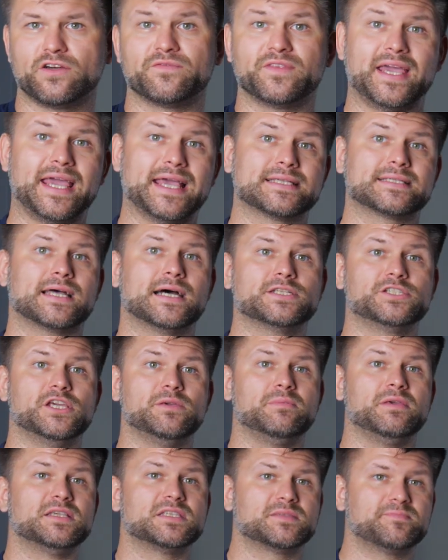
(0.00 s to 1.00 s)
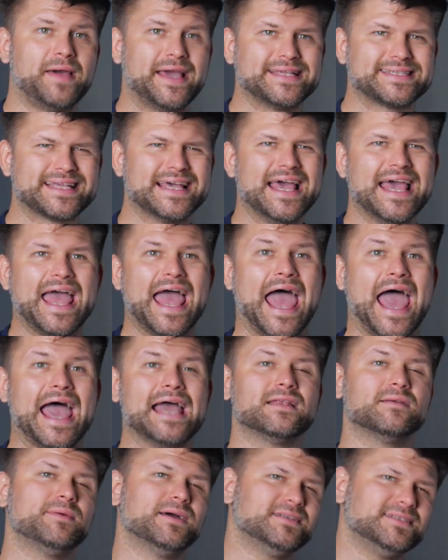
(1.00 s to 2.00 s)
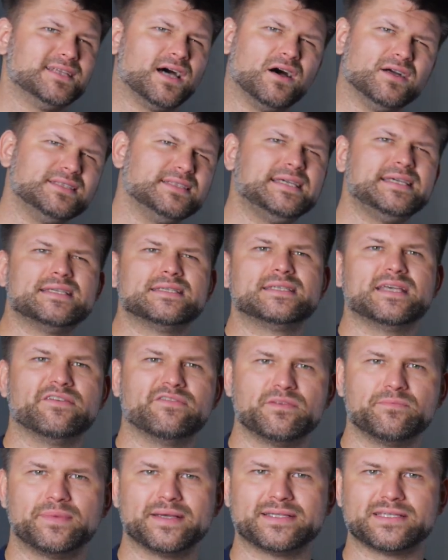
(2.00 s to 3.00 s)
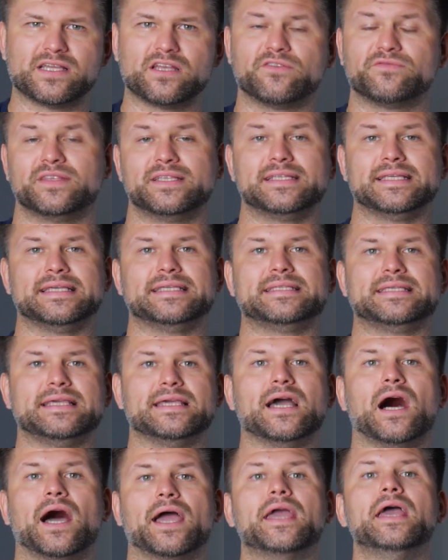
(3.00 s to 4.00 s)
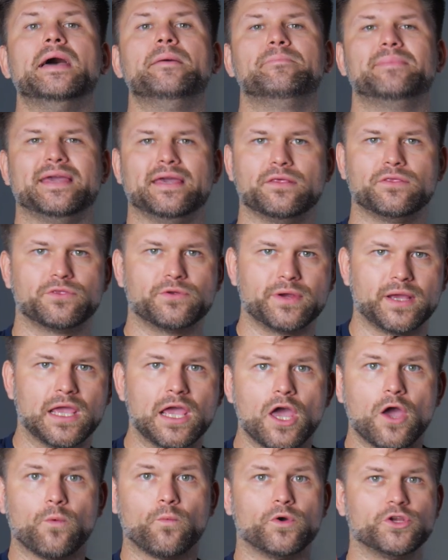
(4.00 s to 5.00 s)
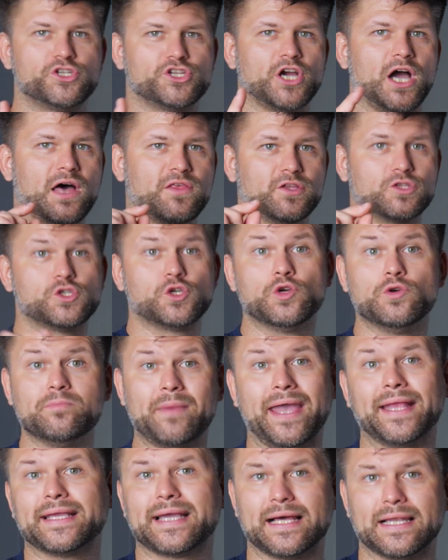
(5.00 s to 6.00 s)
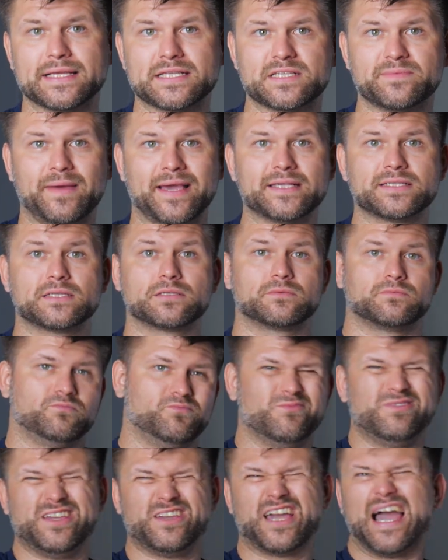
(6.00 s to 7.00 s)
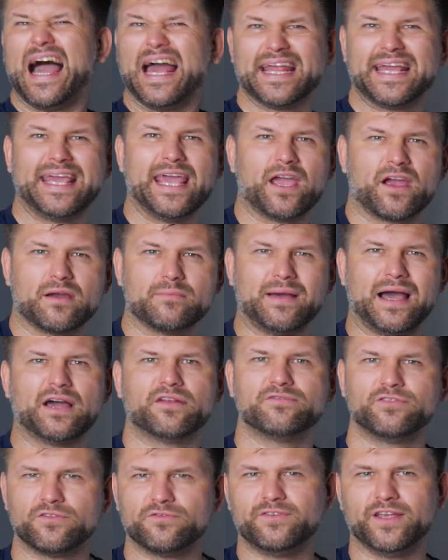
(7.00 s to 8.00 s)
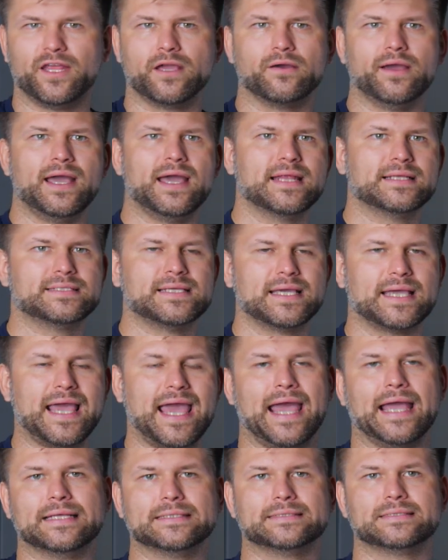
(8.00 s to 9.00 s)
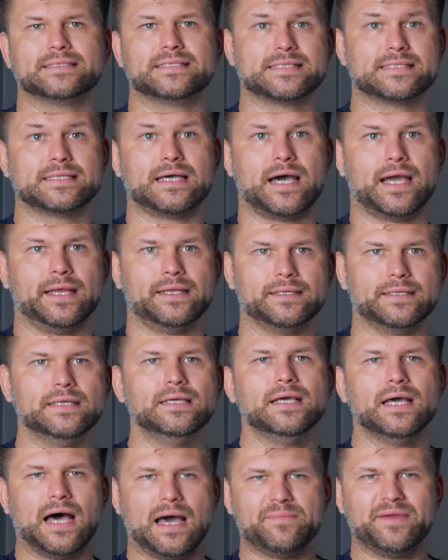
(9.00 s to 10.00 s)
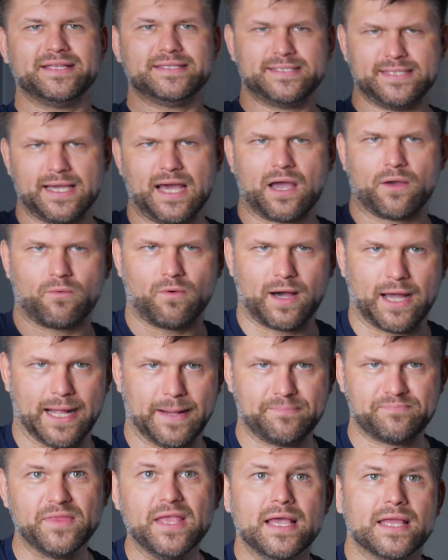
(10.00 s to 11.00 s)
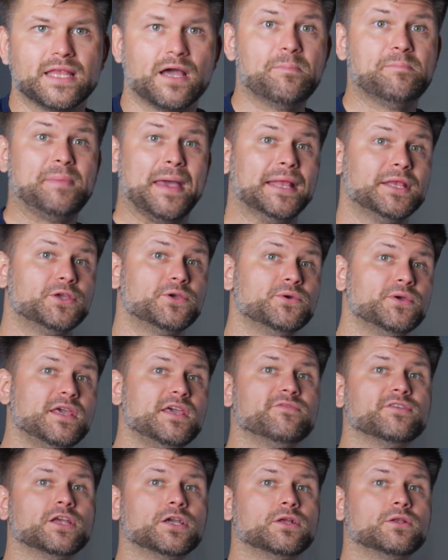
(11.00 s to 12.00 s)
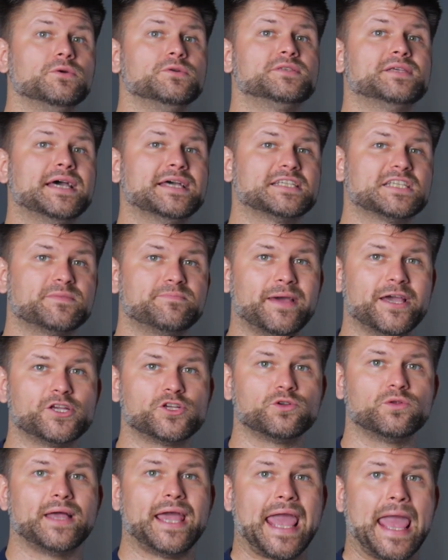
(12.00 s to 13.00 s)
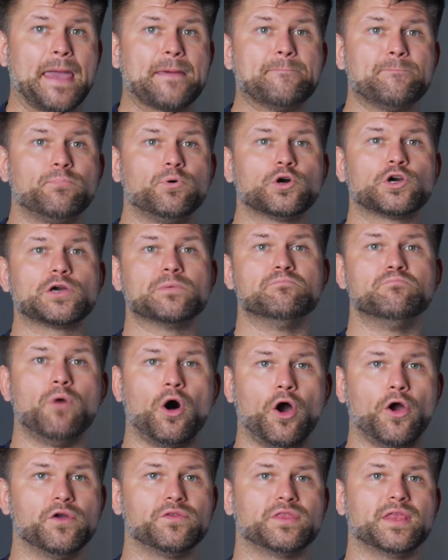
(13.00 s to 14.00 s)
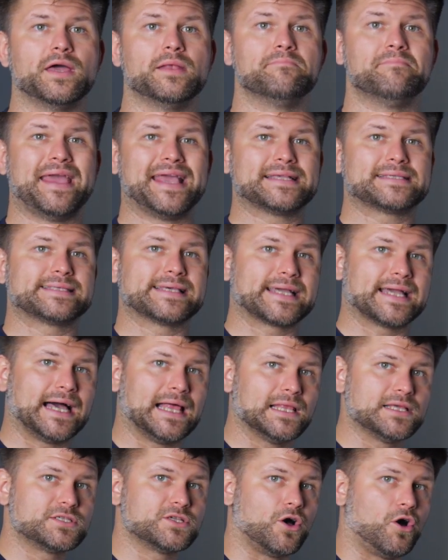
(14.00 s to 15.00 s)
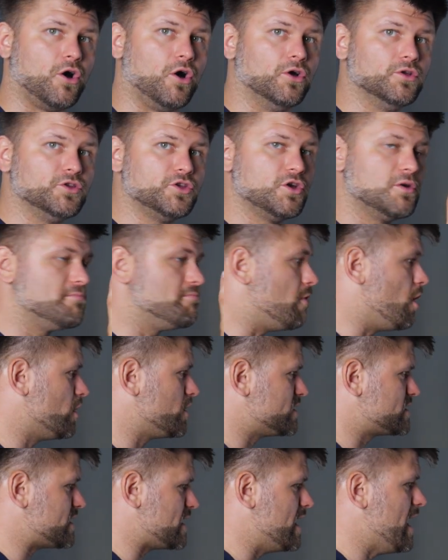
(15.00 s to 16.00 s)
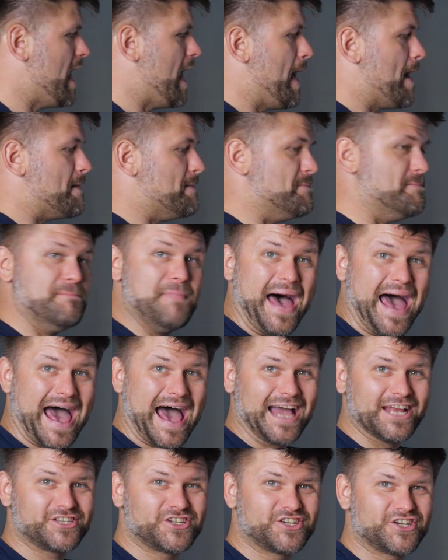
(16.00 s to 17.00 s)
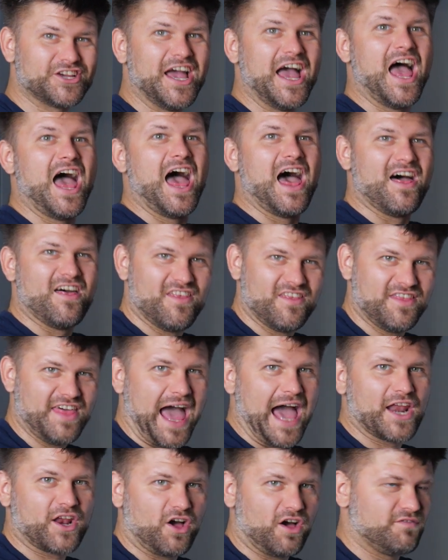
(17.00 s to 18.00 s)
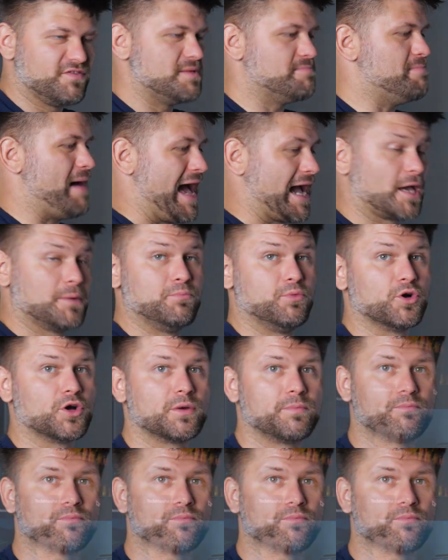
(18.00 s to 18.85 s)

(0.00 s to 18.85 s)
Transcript: of the sRGB space and about 97% of the DCI P3, which are the two main color spaces we kind of care about for video editing and design. I mean, DIY. Now, BenQ even includes a special MBook mode that makes the colors on your monitor match that of the MacBook